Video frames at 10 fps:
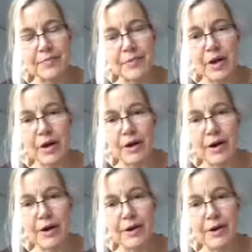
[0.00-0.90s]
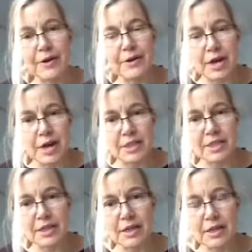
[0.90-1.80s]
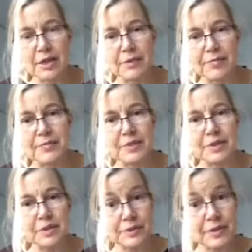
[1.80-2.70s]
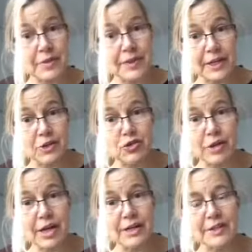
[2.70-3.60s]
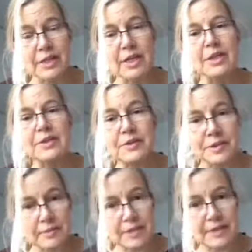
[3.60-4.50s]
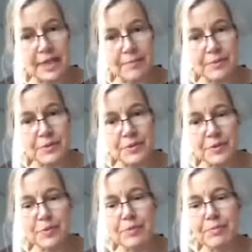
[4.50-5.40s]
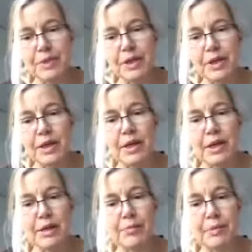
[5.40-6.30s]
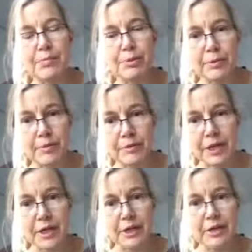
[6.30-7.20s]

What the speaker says: are not, synthetic drugs. So some examples would be berberine,